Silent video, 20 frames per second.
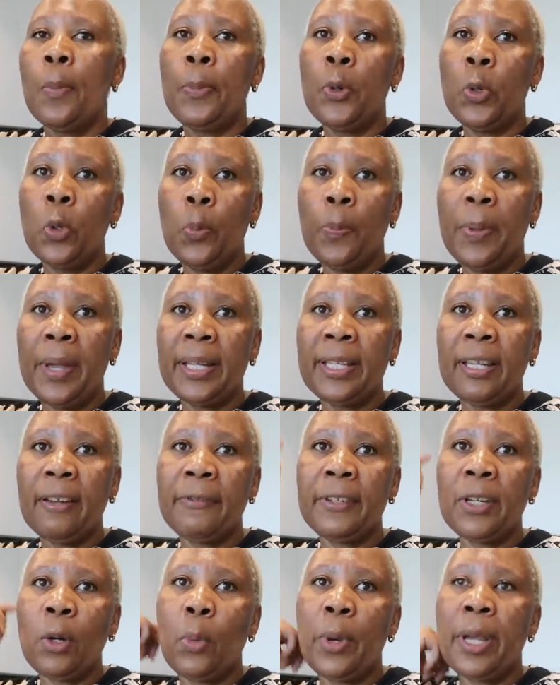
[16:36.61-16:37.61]
Bluebird
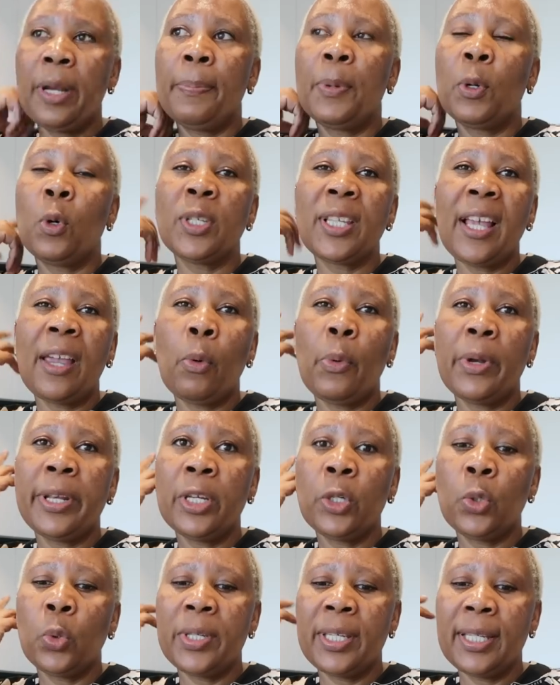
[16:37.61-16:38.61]
after work because I
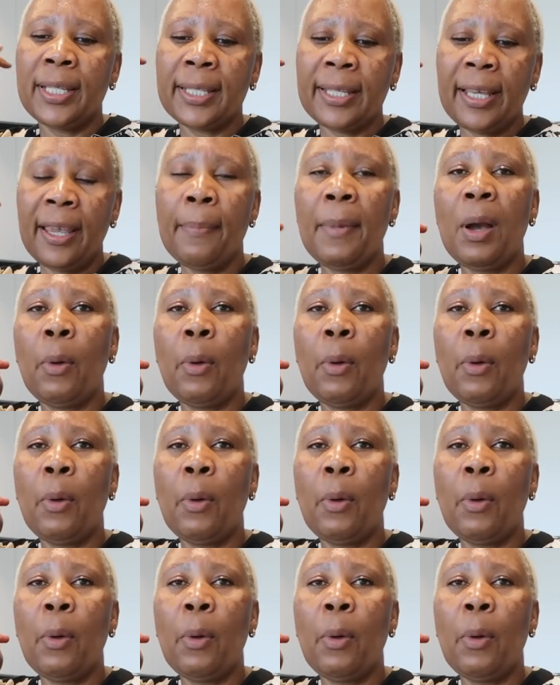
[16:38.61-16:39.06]
wanted to discam.